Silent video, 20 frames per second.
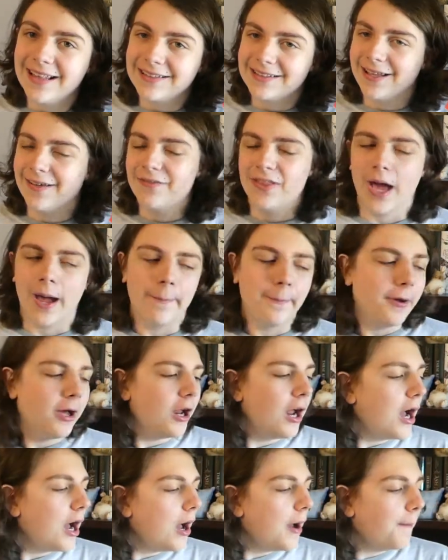love that.
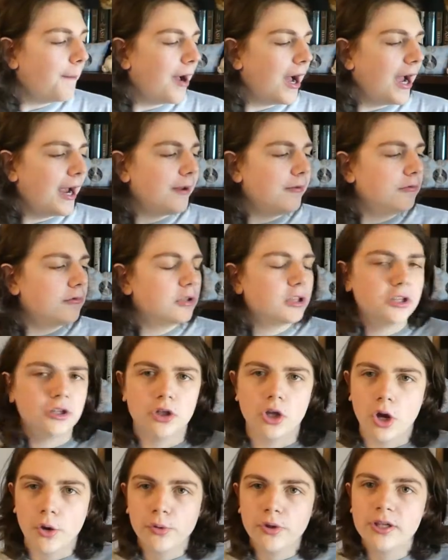But I
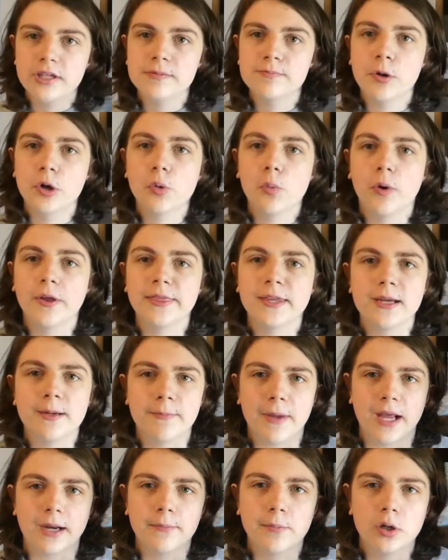know this book won the
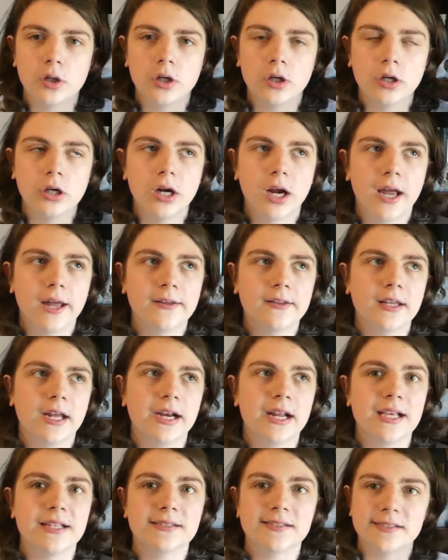Man Booker, and
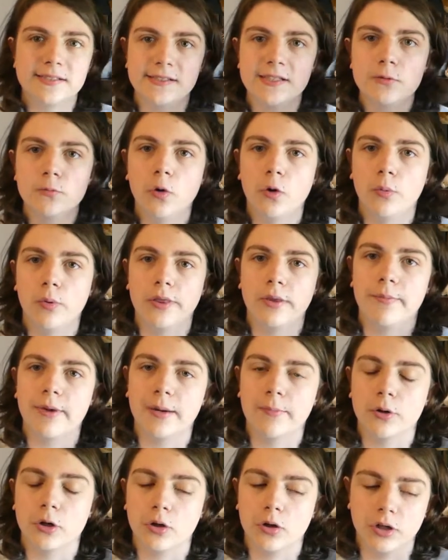then its sequel won the
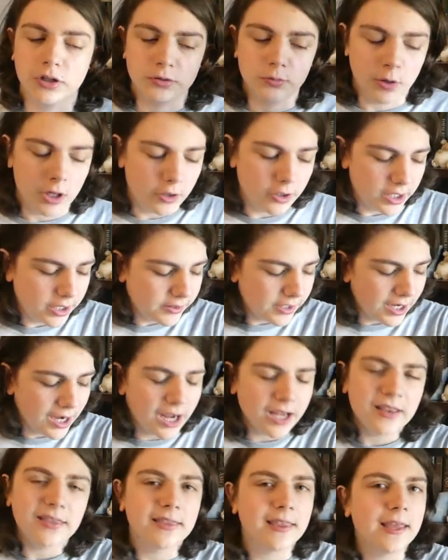Man Booker as well. And then
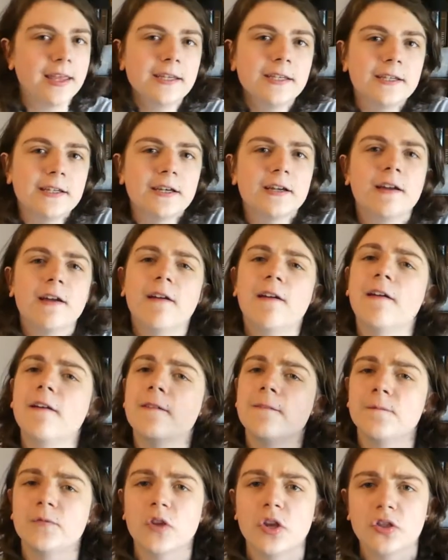I think
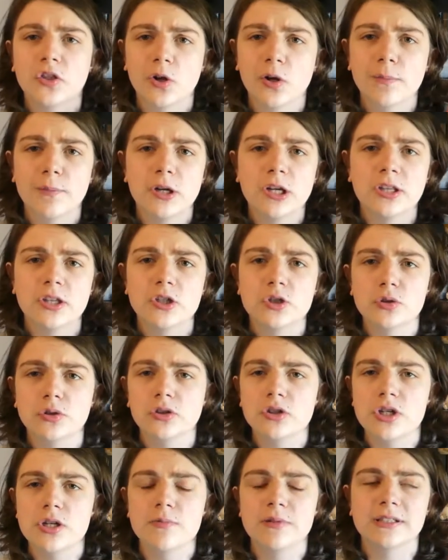the third book in the
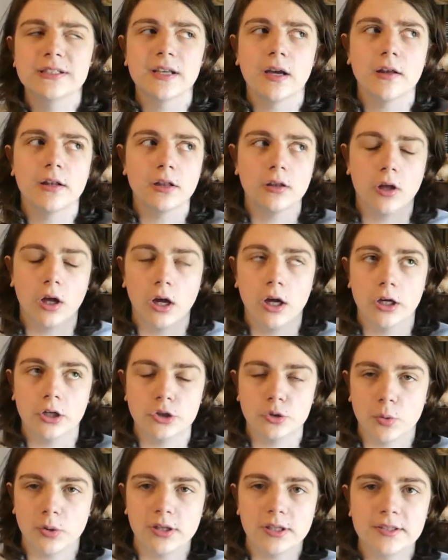trilogy was
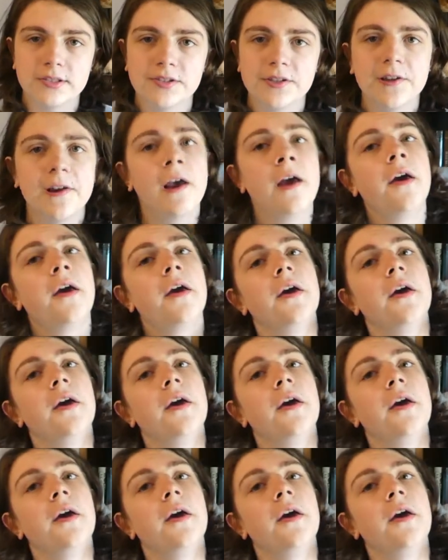shortlisted,